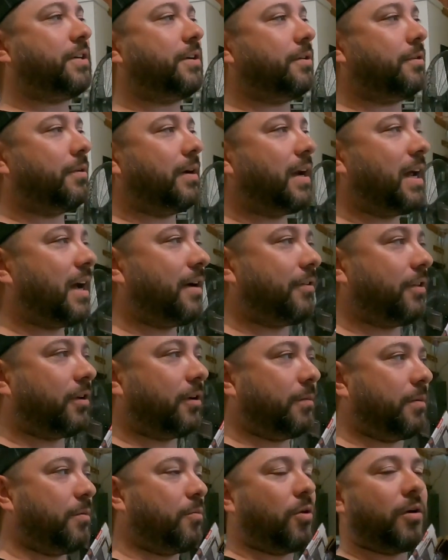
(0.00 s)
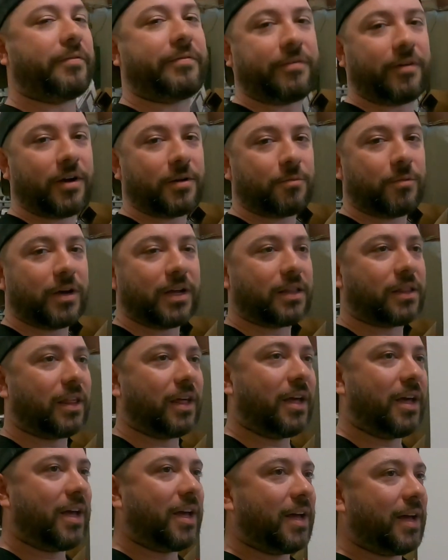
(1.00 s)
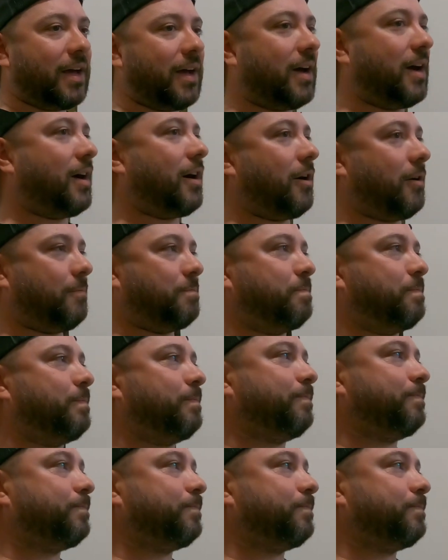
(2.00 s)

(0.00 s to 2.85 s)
to and have a little bit more fun with um,